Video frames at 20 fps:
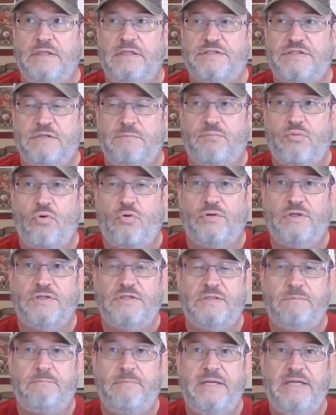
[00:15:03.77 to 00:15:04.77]
it's
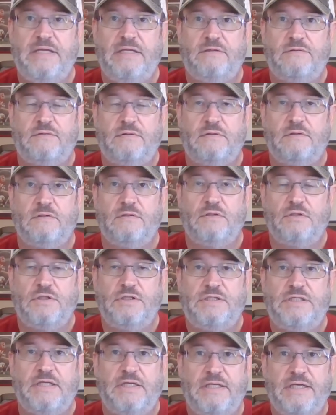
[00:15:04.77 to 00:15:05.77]
important to make
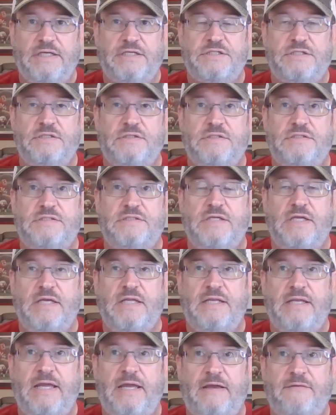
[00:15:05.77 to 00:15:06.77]
good connections
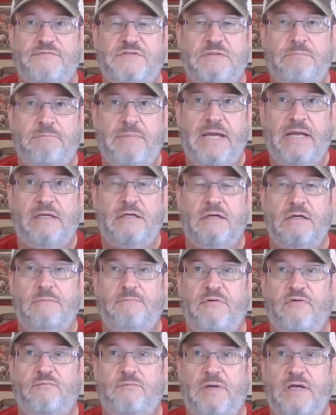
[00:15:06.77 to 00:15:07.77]
and have some
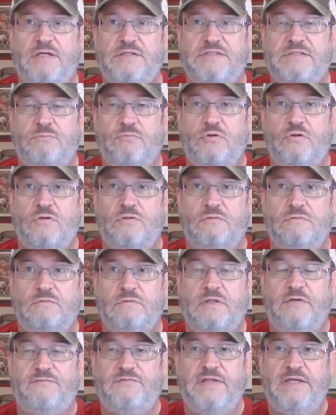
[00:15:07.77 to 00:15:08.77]
backup if possible
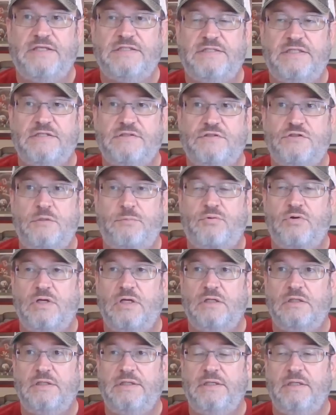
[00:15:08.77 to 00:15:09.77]
if things get super
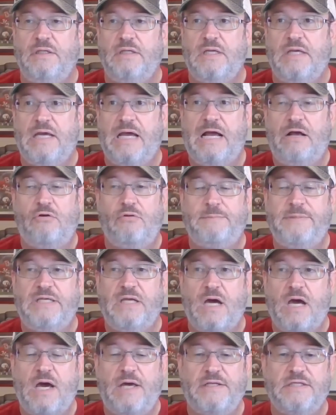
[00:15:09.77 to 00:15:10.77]
ugly. I will
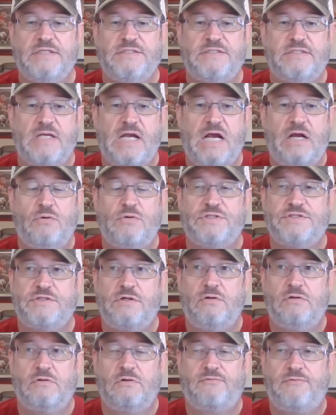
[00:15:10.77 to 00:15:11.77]
be honest, our
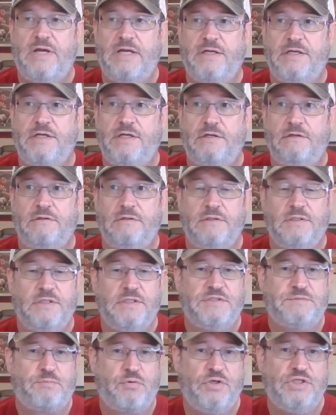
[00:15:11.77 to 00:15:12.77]
circle right here
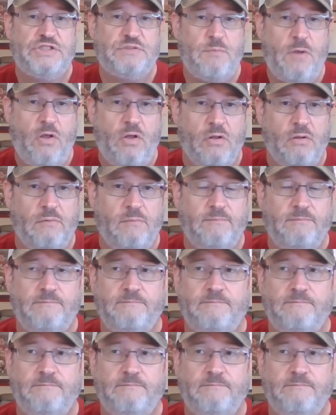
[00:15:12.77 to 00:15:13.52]
is pretty small.